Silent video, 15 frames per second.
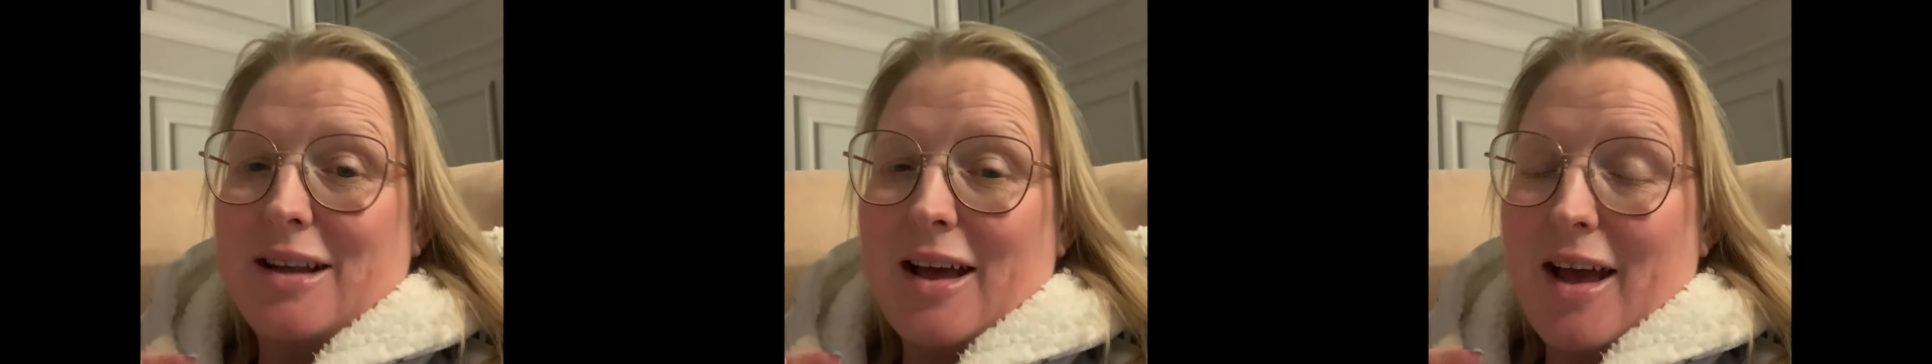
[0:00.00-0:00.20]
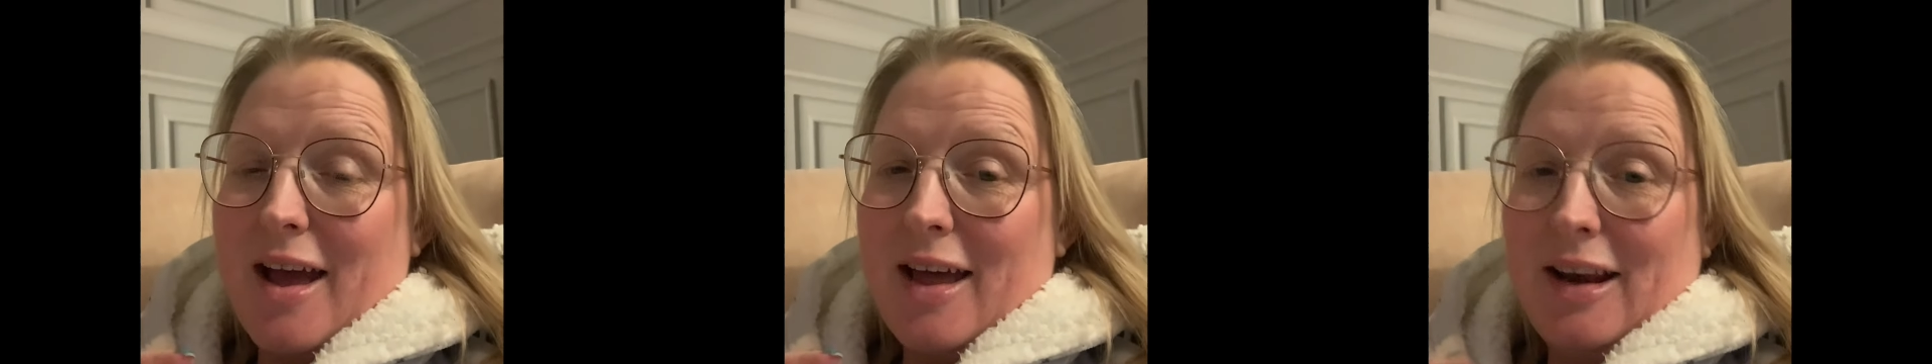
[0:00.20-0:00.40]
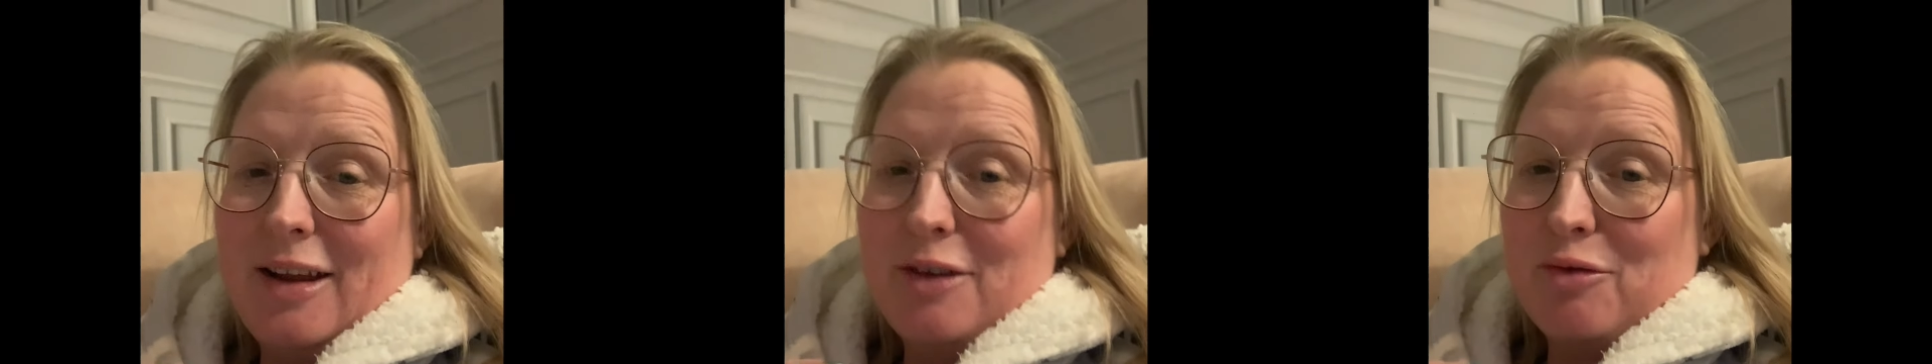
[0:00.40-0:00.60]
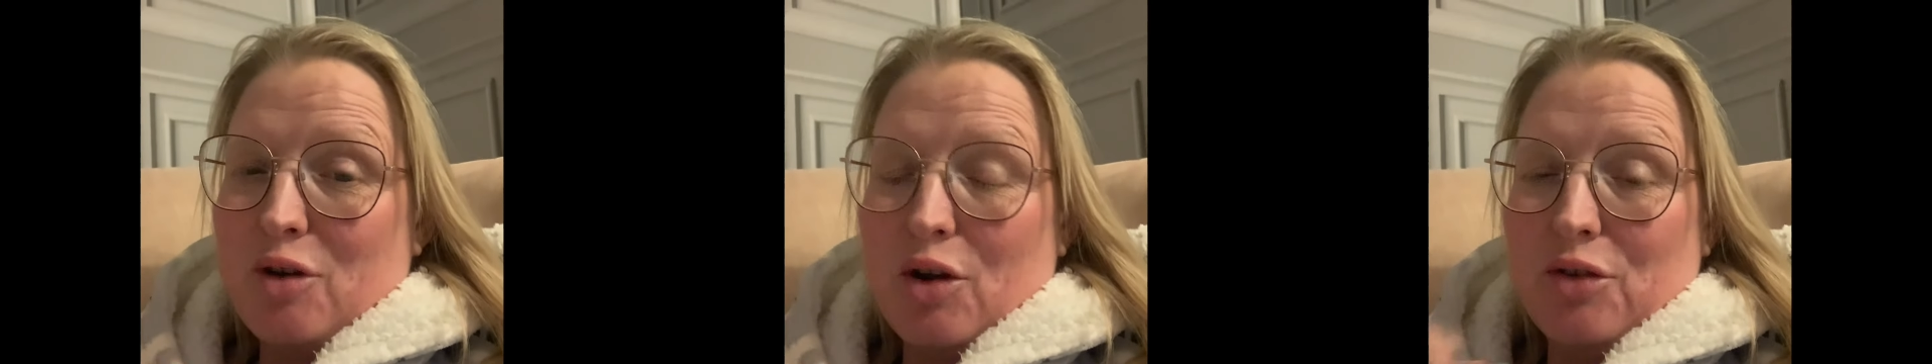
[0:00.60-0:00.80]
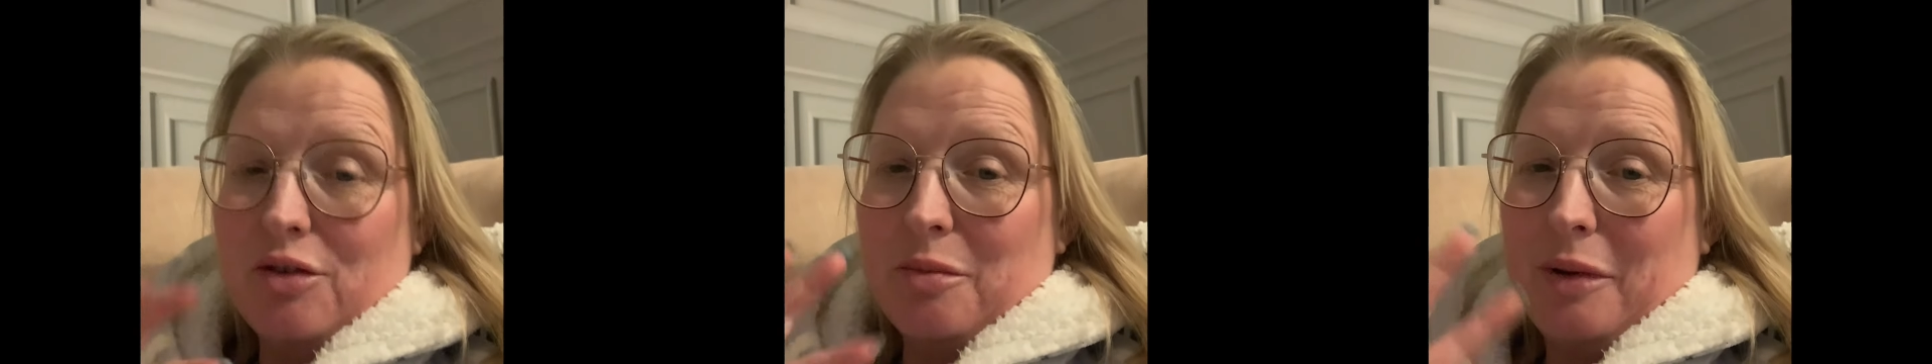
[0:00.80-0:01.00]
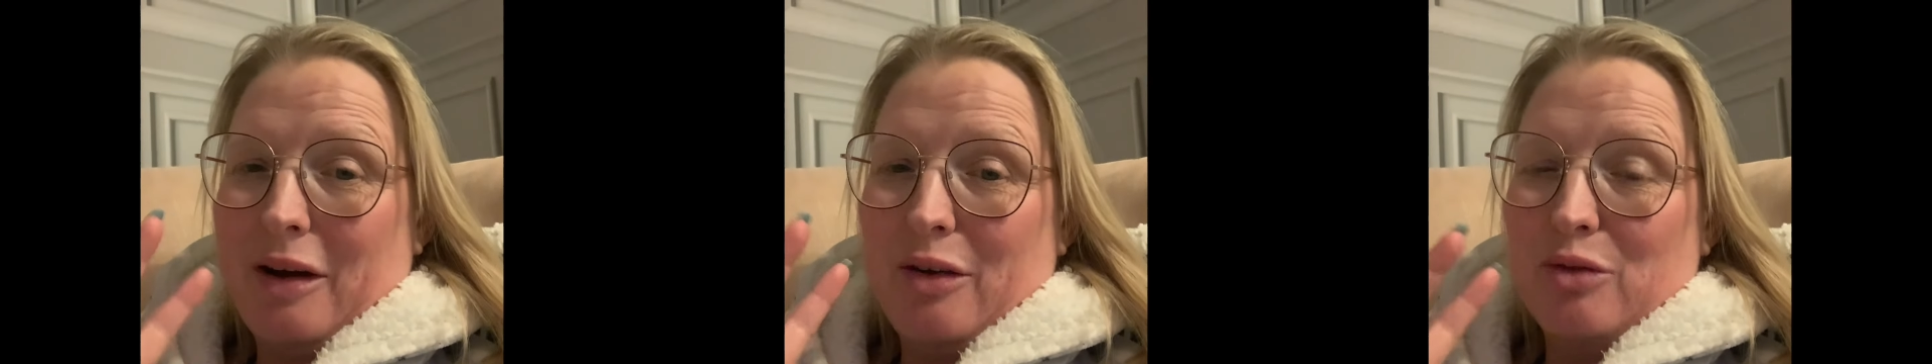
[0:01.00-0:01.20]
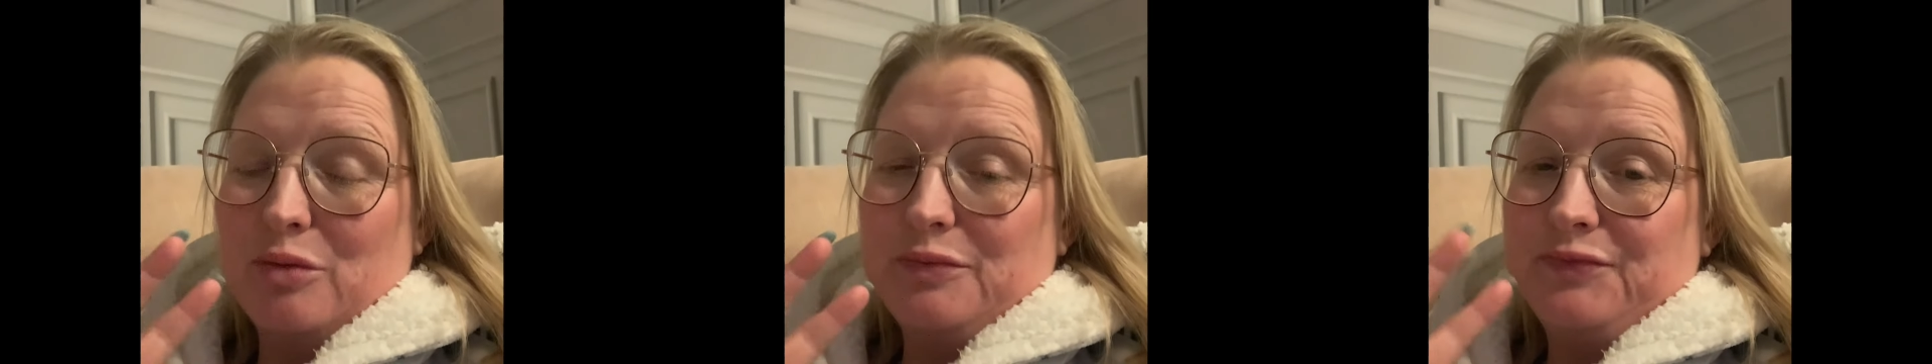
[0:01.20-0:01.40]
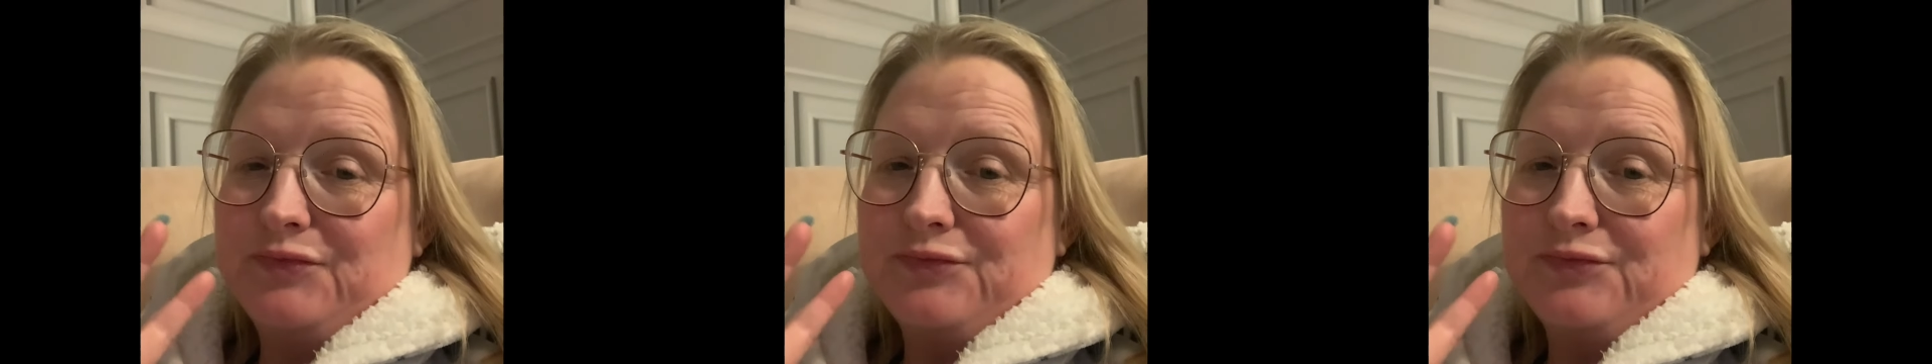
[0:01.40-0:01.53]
earlier on about